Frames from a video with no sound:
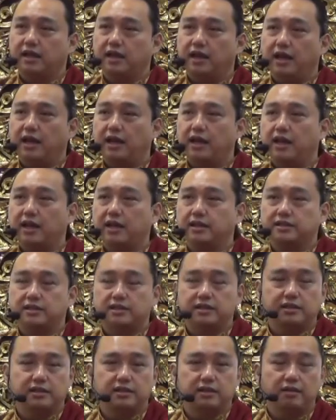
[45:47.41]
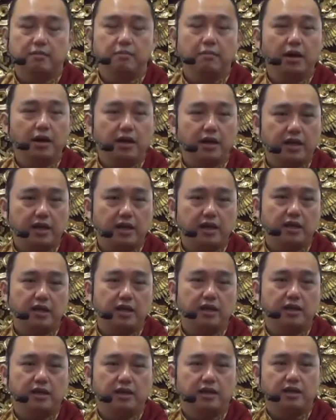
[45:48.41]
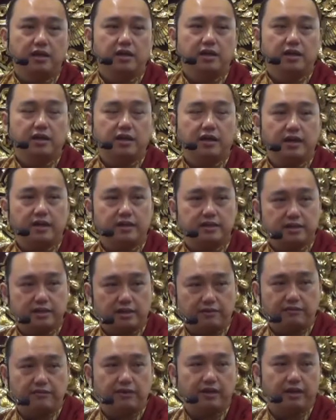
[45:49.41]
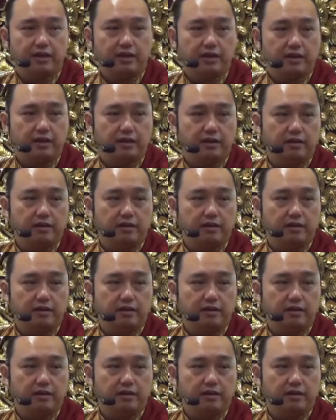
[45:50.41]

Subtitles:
and less murky and stuff like that.